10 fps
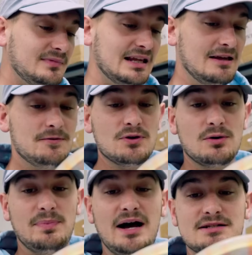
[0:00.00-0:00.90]
if
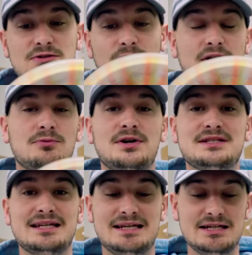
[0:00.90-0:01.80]
your box is one of the ones
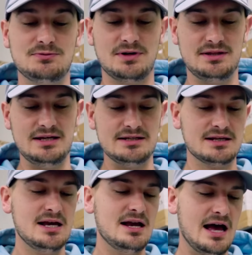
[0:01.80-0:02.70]
that gets one of these,
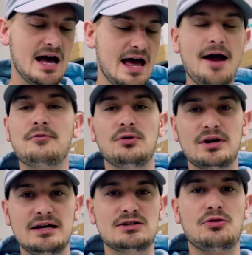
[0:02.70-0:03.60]
everyone will
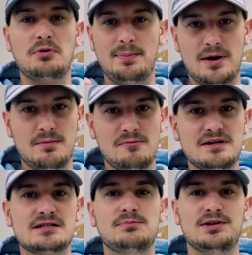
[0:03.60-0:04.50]
get 3 premium
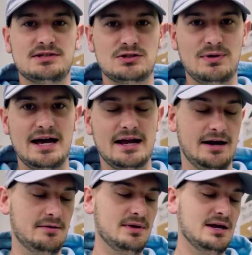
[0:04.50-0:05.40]
discs plus a swag
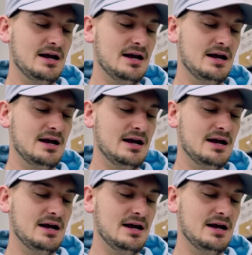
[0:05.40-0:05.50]
item.